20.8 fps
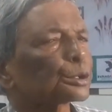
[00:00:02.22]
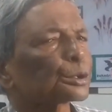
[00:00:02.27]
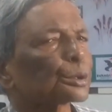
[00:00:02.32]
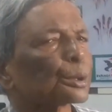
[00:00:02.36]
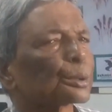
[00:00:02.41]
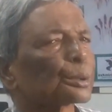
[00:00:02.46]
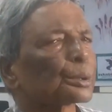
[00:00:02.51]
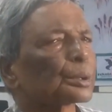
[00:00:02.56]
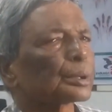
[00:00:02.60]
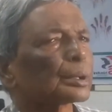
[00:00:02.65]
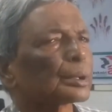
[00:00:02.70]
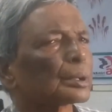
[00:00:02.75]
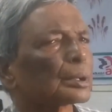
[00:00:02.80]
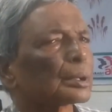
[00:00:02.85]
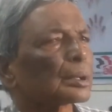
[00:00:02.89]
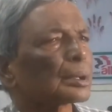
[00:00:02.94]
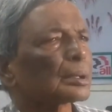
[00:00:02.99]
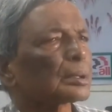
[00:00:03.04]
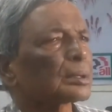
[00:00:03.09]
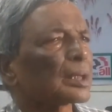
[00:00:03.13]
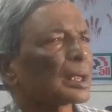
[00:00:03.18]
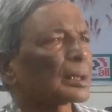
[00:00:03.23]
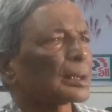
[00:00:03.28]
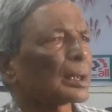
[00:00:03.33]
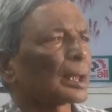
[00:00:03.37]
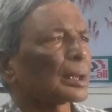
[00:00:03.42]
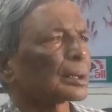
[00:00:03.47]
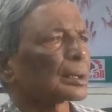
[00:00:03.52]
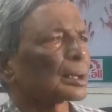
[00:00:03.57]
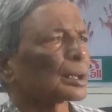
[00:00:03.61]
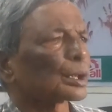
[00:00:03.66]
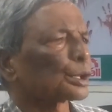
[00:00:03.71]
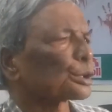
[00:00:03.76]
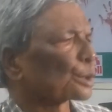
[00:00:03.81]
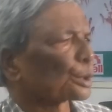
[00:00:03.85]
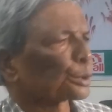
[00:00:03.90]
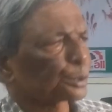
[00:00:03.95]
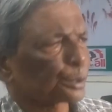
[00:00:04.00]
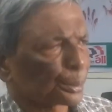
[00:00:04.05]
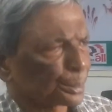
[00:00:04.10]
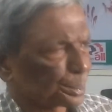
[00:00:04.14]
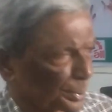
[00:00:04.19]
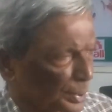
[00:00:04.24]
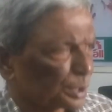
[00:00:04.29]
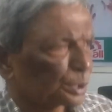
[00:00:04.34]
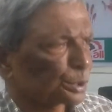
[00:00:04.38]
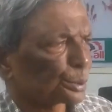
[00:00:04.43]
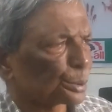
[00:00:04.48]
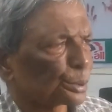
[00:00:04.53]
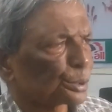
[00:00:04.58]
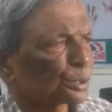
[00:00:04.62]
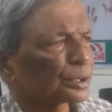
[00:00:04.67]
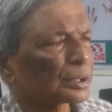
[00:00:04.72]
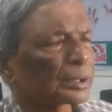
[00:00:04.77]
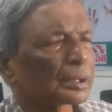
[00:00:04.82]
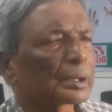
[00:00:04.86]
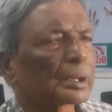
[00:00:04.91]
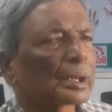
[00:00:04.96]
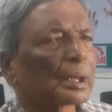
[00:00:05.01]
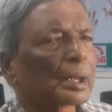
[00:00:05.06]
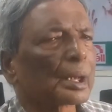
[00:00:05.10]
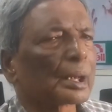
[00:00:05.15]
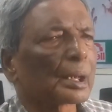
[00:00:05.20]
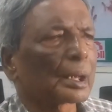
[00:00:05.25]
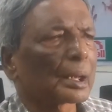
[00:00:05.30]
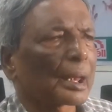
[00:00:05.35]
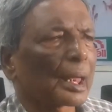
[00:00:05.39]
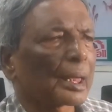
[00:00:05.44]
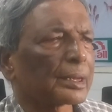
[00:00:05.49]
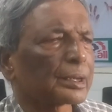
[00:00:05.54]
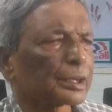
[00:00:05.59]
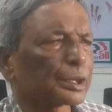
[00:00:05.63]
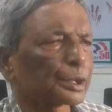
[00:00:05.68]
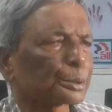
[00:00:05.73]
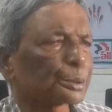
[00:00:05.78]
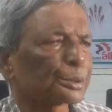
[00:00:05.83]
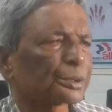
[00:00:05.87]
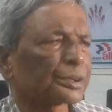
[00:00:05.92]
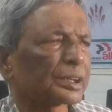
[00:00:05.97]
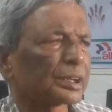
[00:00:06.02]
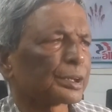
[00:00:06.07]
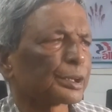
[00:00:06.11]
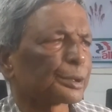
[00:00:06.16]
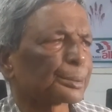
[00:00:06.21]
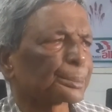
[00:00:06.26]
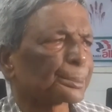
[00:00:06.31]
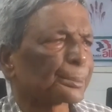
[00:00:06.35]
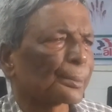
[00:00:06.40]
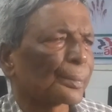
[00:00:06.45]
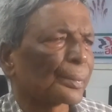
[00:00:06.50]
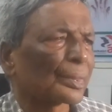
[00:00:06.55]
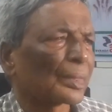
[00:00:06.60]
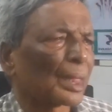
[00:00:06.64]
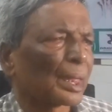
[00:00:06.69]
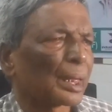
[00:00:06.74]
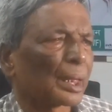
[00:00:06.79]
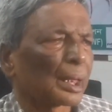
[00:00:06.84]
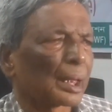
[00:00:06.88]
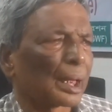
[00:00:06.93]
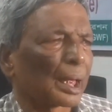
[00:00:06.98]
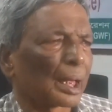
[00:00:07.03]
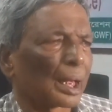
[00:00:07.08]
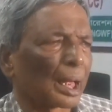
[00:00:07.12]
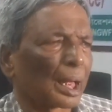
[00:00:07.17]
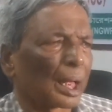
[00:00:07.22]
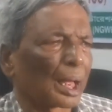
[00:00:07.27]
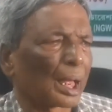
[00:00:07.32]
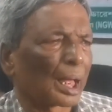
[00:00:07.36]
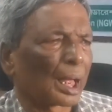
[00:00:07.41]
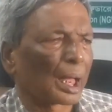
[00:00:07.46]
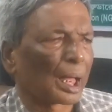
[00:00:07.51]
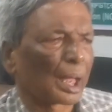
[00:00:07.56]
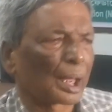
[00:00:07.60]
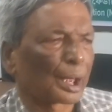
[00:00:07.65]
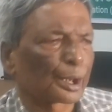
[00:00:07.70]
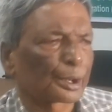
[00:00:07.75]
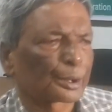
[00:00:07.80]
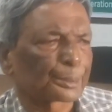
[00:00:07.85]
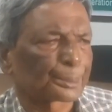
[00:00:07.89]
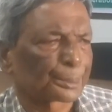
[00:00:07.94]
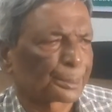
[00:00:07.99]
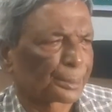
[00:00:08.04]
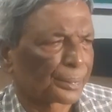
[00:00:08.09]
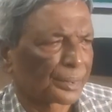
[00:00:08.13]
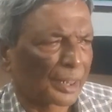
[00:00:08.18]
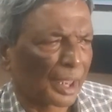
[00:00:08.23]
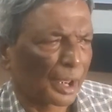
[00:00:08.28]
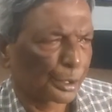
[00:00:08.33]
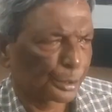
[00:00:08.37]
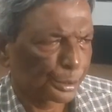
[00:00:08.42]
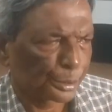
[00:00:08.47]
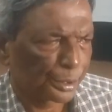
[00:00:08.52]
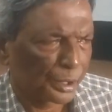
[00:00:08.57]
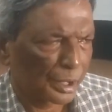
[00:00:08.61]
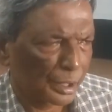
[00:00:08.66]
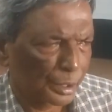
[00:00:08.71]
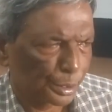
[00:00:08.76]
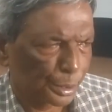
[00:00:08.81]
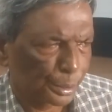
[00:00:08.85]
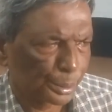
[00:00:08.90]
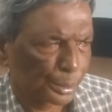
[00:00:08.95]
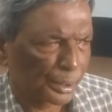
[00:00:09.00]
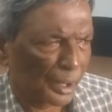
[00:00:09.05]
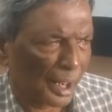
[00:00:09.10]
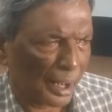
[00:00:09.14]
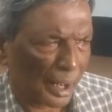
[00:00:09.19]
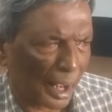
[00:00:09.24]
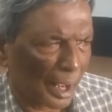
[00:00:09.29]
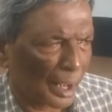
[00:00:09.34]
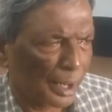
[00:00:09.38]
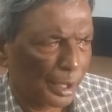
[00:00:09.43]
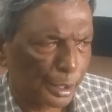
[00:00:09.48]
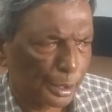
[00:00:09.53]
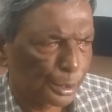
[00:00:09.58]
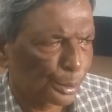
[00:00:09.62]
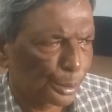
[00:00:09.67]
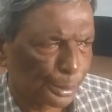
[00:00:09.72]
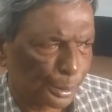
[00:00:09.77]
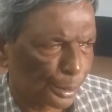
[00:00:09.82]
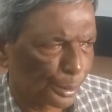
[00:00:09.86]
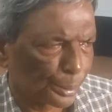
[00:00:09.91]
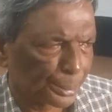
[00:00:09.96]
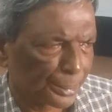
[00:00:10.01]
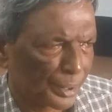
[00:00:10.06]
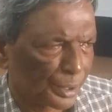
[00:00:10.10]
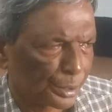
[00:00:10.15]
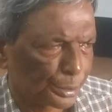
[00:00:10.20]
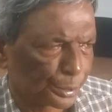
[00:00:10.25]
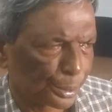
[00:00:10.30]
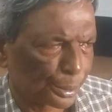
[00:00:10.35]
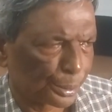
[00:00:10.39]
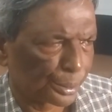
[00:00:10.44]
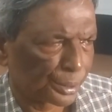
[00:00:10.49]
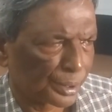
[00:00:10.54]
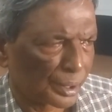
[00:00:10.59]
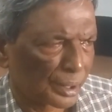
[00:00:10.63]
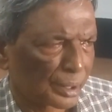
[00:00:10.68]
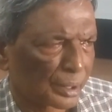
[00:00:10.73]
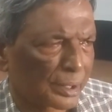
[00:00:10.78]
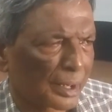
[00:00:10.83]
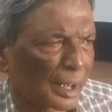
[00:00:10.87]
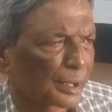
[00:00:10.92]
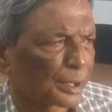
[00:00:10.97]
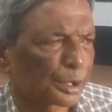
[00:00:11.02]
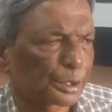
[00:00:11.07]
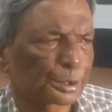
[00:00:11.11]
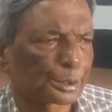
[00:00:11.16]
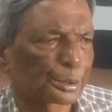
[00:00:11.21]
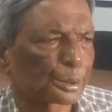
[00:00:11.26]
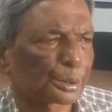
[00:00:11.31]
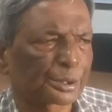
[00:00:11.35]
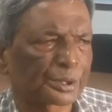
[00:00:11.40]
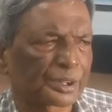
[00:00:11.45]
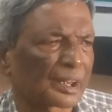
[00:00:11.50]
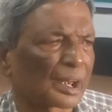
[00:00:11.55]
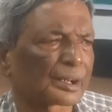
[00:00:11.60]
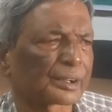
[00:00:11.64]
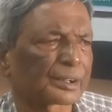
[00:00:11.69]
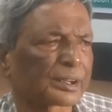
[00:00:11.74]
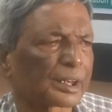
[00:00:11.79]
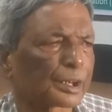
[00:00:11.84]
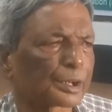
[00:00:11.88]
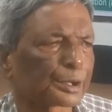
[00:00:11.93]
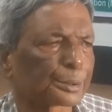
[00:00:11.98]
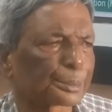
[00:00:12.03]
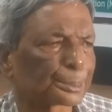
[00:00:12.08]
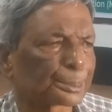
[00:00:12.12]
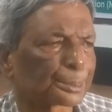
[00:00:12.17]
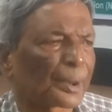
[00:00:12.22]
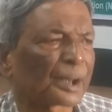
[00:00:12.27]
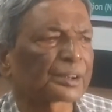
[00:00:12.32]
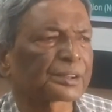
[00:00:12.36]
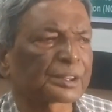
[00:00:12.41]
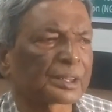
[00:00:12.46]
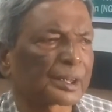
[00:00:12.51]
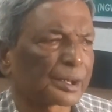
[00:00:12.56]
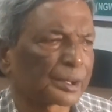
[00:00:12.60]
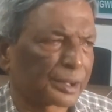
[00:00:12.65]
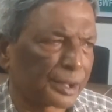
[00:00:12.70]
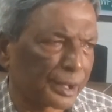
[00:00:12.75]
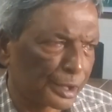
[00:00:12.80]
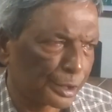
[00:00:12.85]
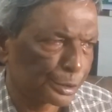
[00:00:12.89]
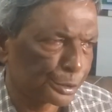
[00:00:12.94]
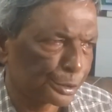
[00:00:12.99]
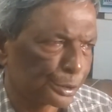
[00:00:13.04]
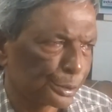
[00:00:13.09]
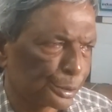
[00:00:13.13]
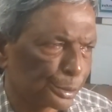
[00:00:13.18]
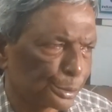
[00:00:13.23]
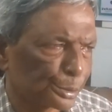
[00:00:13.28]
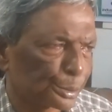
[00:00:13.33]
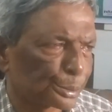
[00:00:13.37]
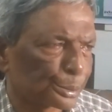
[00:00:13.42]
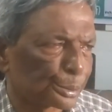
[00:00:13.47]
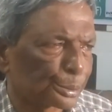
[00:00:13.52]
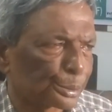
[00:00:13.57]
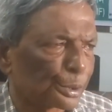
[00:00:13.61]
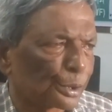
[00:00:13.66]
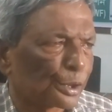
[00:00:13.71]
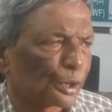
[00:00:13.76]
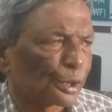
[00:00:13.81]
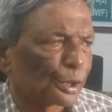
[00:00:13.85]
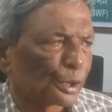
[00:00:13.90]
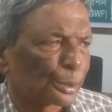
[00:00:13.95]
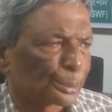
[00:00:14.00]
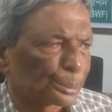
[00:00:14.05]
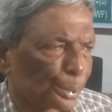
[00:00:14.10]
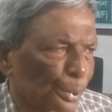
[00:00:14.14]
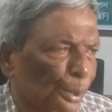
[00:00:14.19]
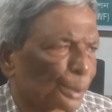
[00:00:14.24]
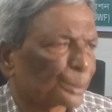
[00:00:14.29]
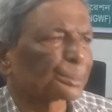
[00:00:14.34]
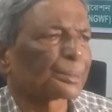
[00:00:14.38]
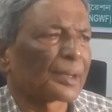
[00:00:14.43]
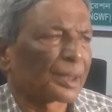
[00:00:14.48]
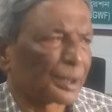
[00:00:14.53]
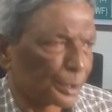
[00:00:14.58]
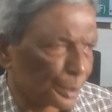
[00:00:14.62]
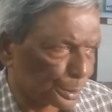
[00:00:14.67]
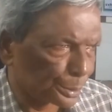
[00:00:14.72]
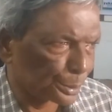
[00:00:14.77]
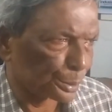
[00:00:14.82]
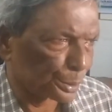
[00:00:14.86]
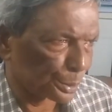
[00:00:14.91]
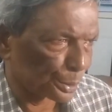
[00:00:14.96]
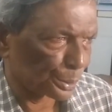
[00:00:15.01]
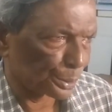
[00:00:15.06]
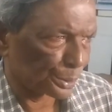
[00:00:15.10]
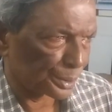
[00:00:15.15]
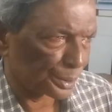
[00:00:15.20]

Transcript: So there are lot of issues, like you see, uh, according to the ILO convention, there is no certain percentage to form a union.